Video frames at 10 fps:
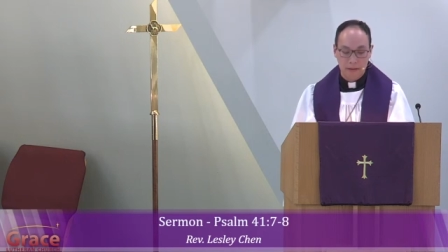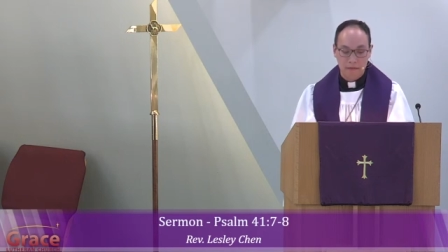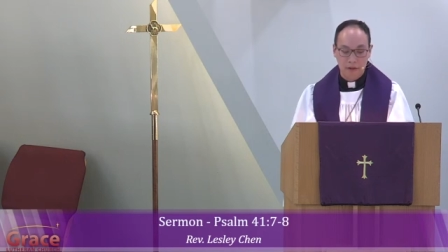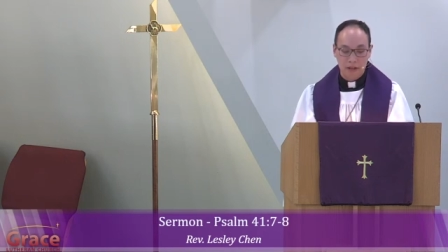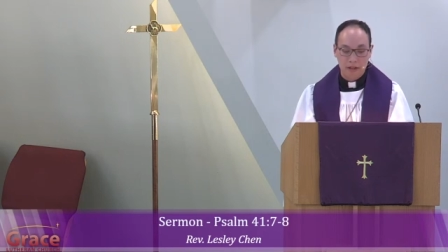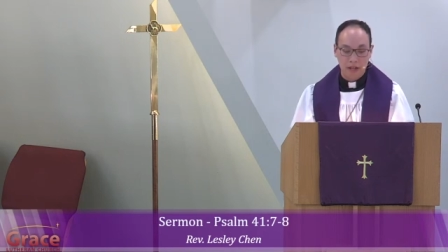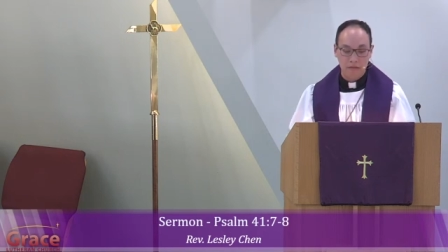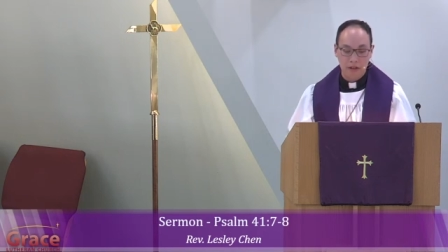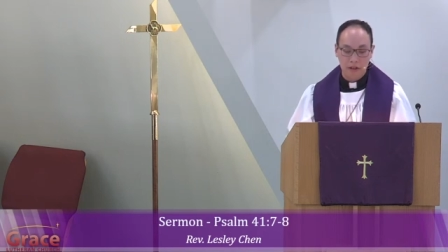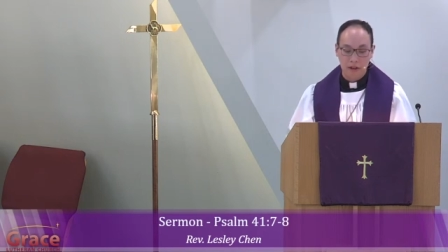For King
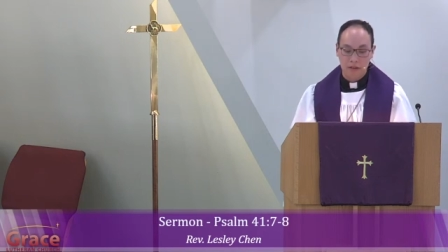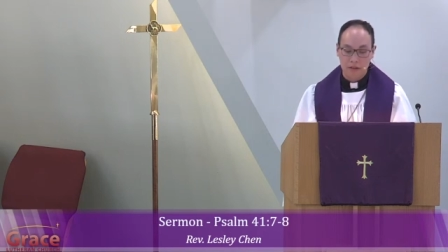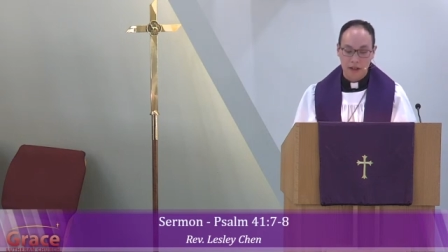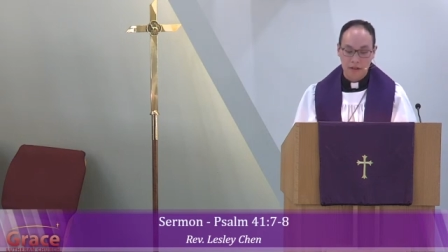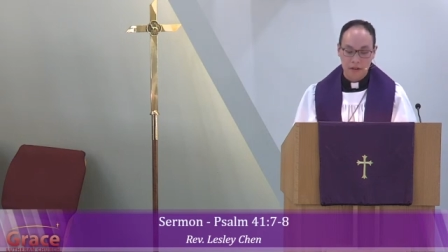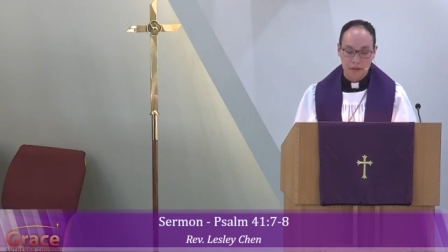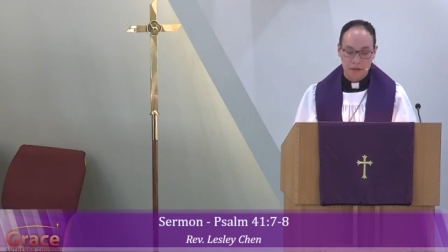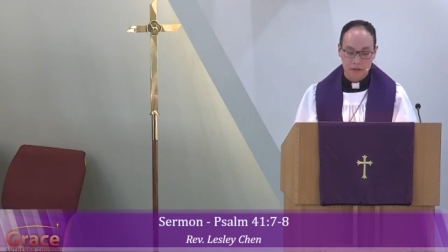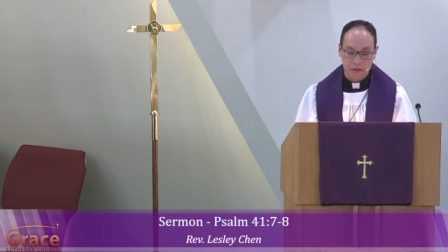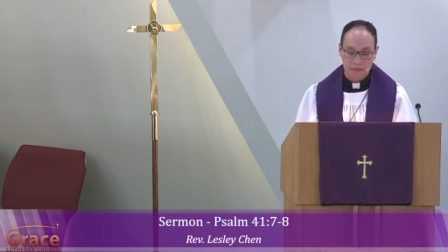David, God's
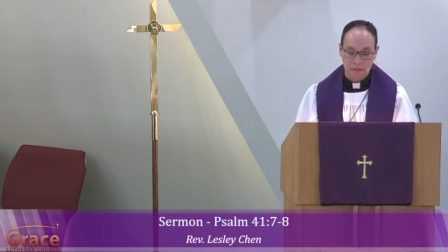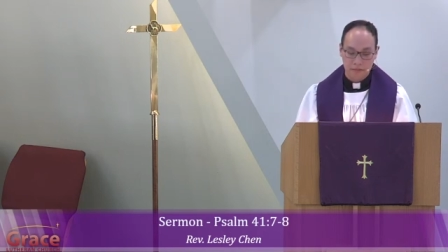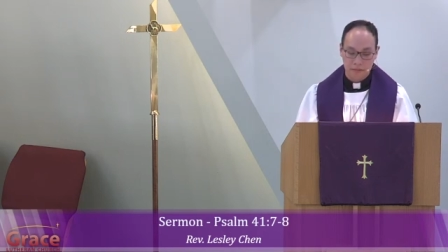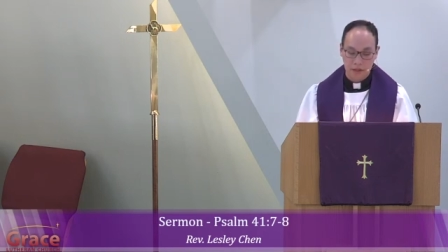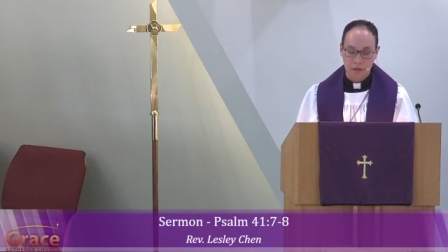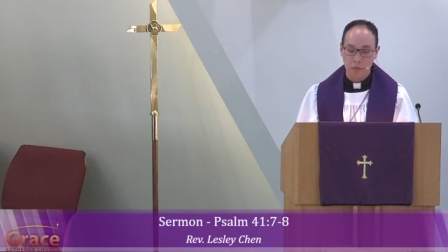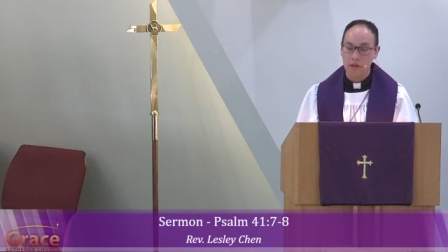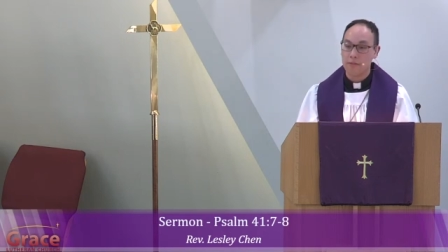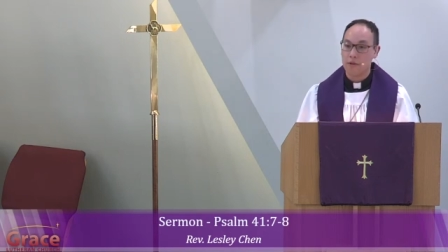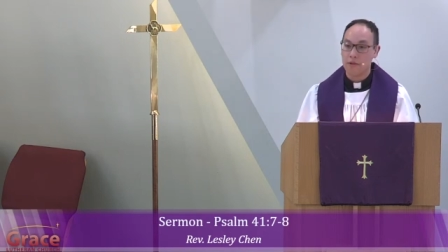silence and the
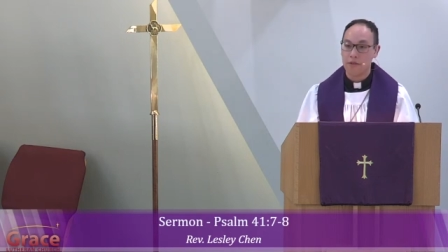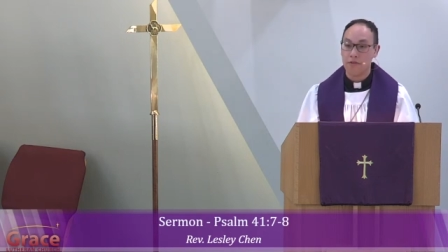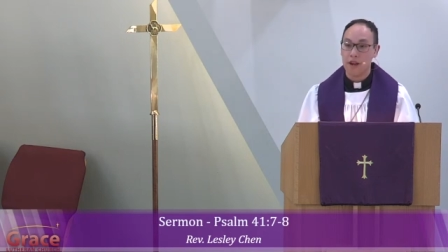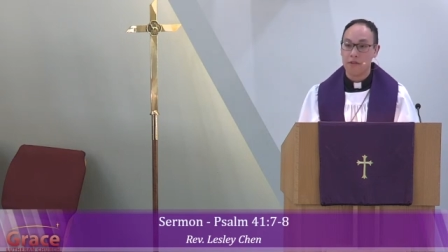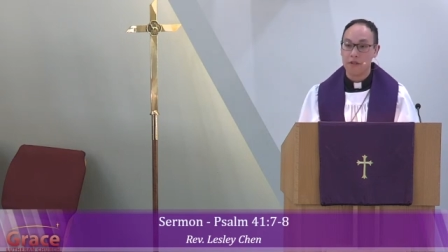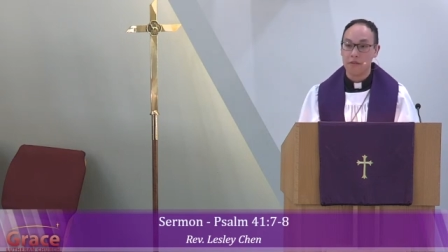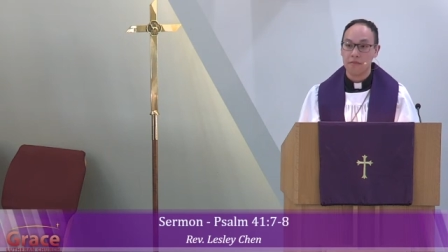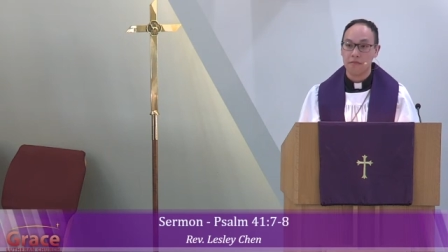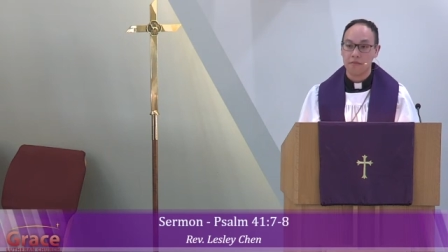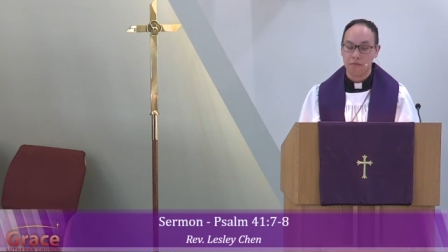whispers around
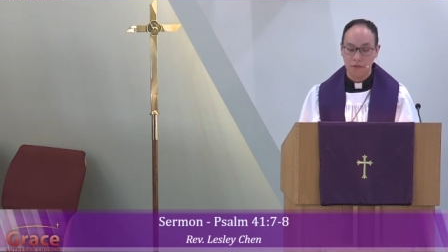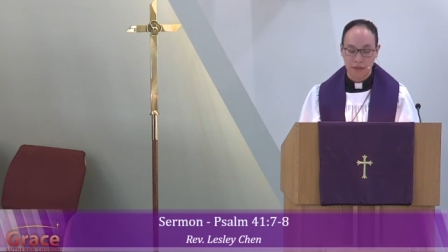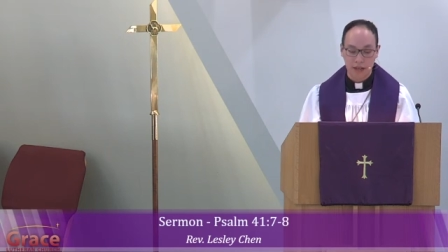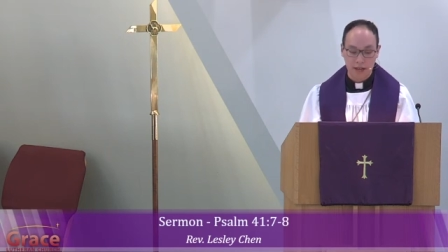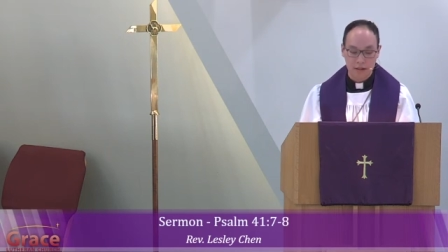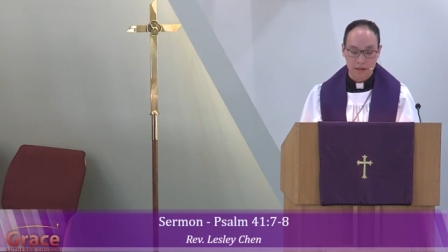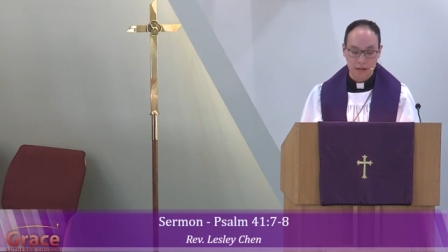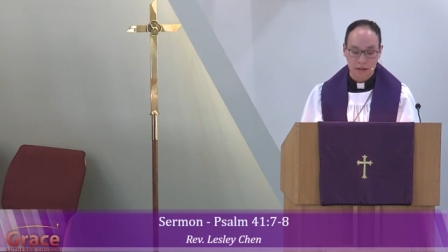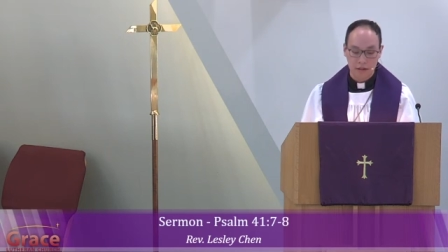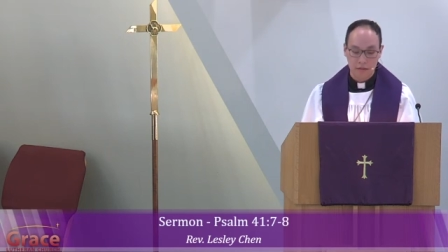him were that.
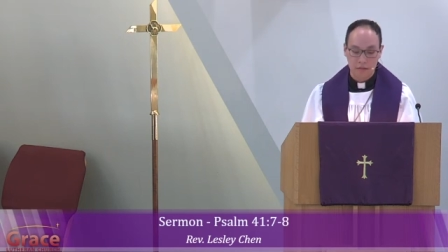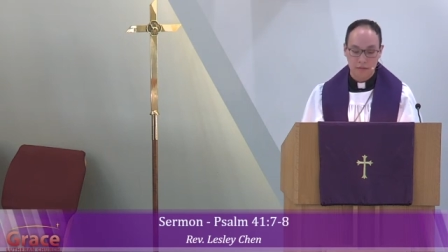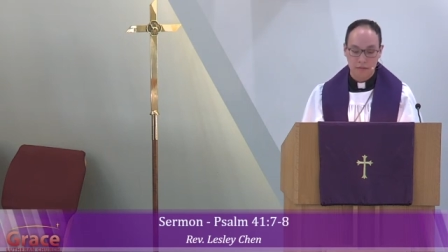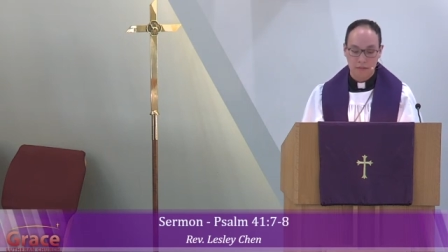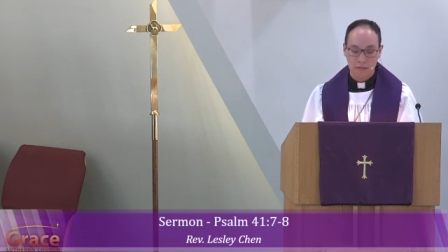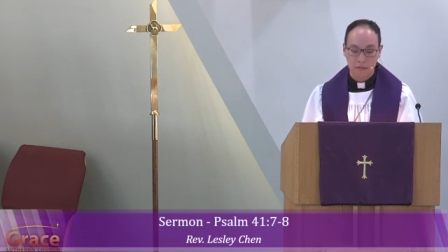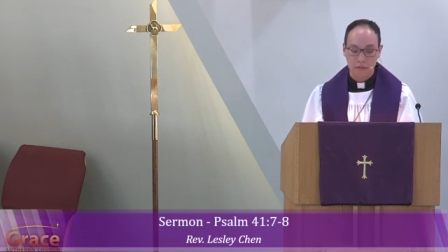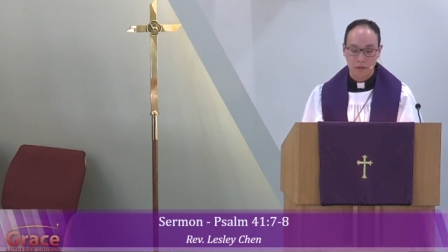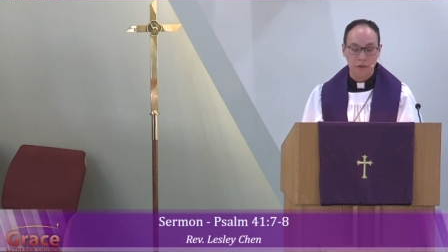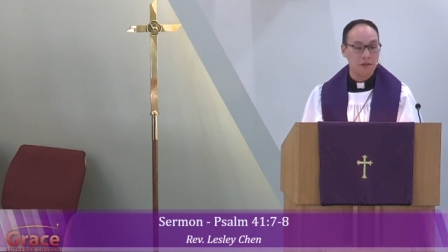
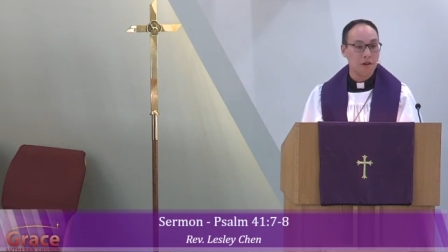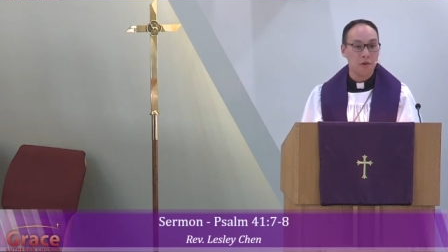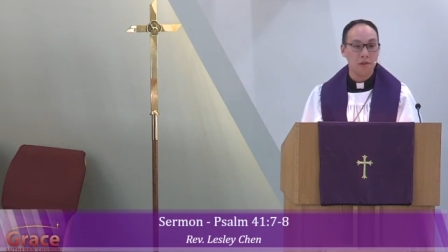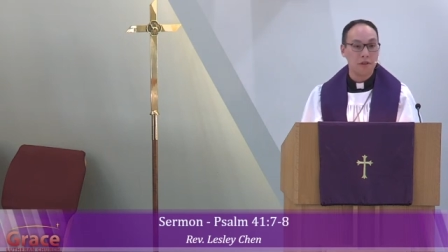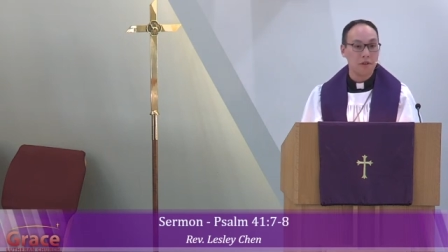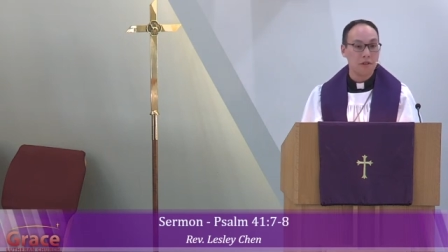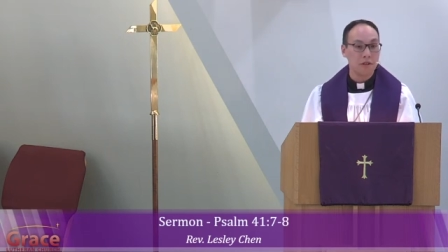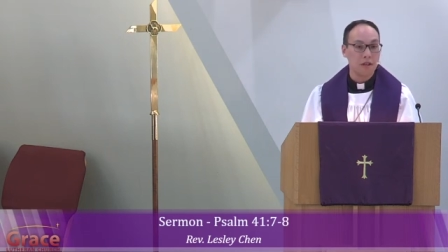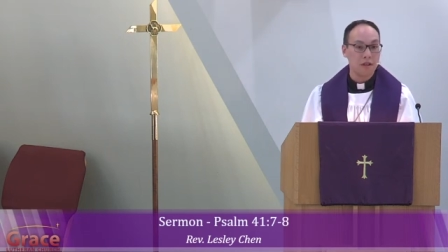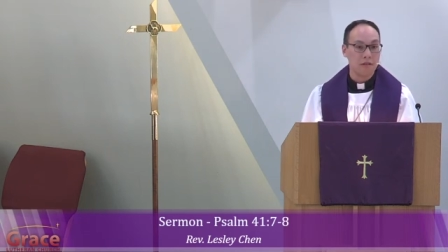It wasn't always a good
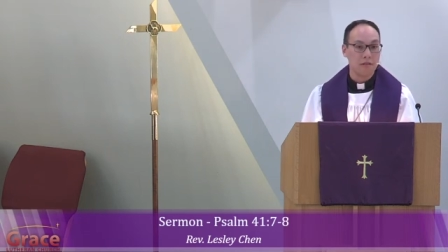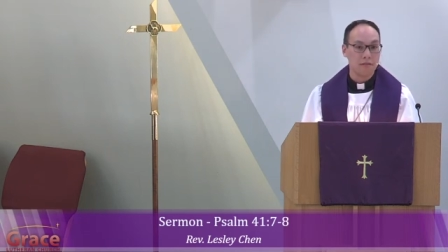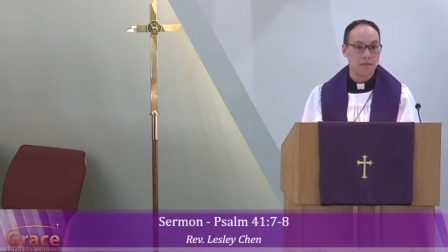thing.